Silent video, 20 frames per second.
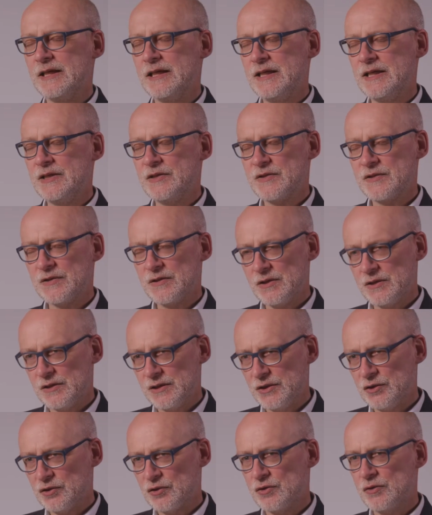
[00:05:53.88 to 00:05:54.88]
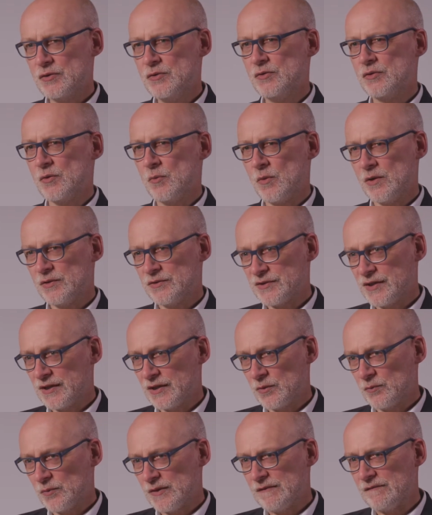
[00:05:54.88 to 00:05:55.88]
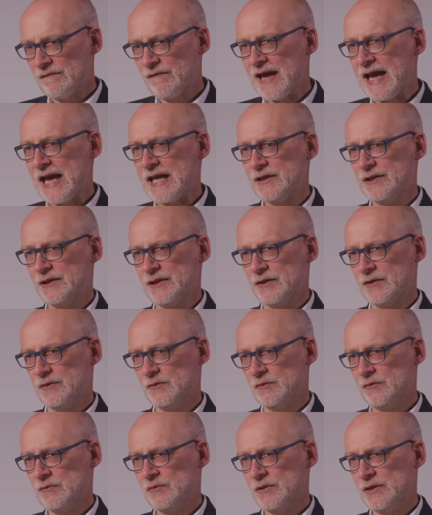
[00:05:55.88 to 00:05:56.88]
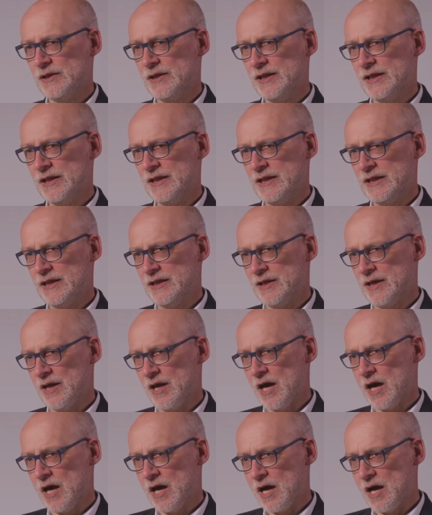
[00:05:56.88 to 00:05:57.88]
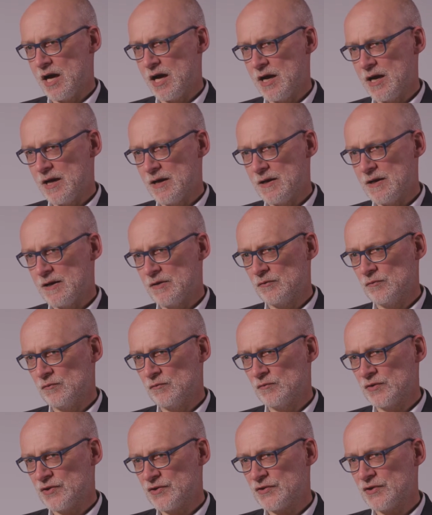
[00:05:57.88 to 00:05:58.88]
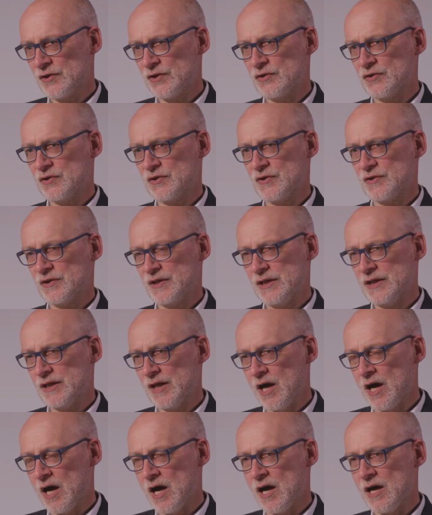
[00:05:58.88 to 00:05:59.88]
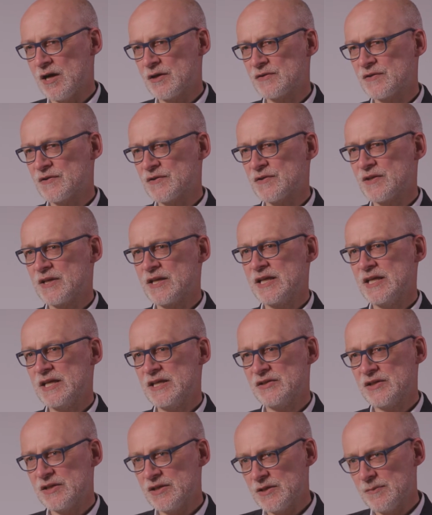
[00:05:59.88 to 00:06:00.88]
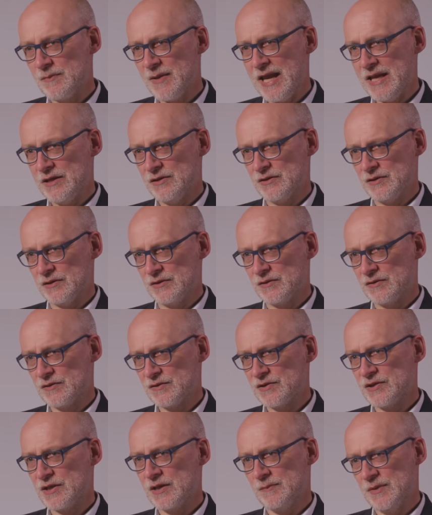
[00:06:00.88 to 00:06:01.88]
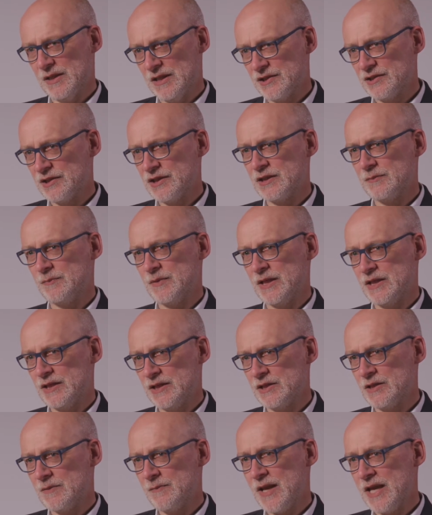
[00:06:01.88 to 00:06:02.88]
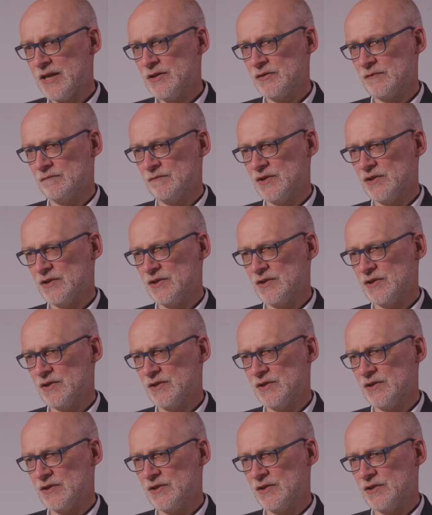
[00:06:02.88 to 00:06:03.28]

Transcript: It's certainly true that one thing that we value in researchers in arts is independence, the ability to be an independent